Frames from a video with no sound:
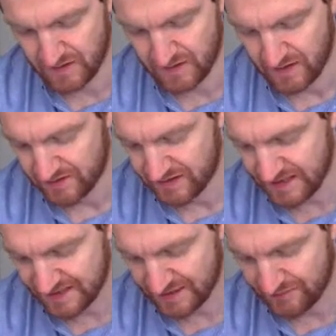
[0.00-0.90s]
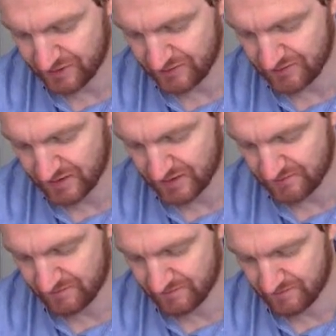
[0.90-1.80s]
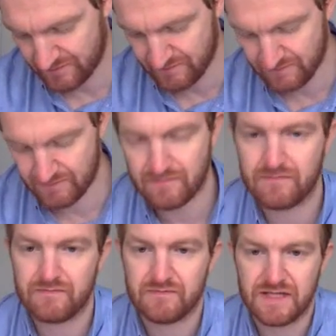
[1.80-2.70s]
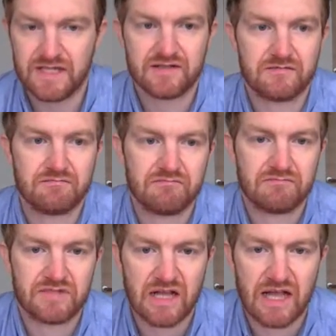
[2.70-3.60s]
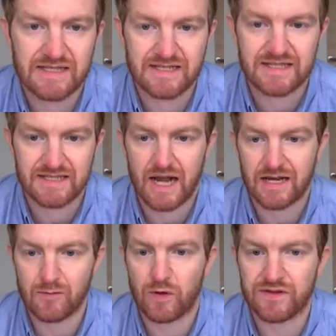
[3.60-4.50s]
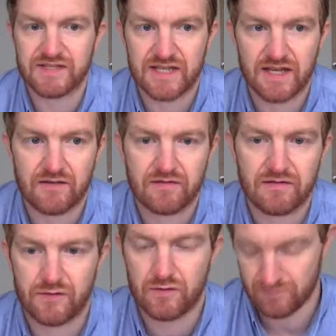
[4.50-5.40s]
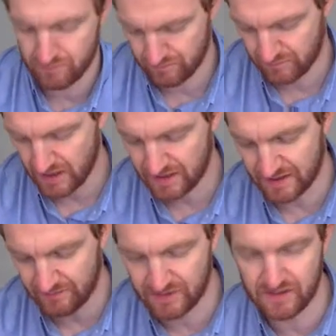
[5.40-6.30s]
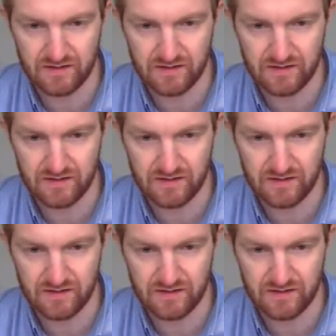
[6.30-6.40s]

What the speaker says: So that tells you that this slice is exactly 1/6. If you cut up the